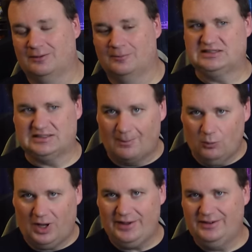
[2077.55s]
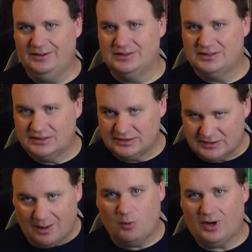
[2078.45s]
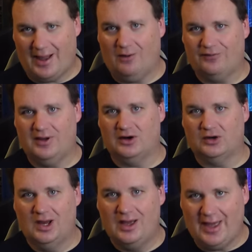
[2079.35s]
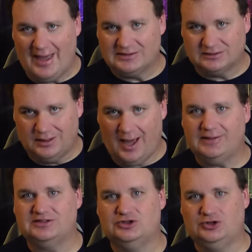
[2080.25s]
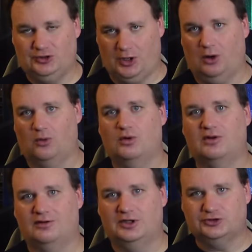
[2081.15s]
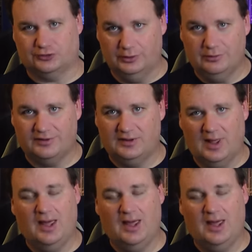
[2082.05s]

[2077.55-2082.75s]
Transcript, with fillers: Someone somewhere out there has got to know the truth,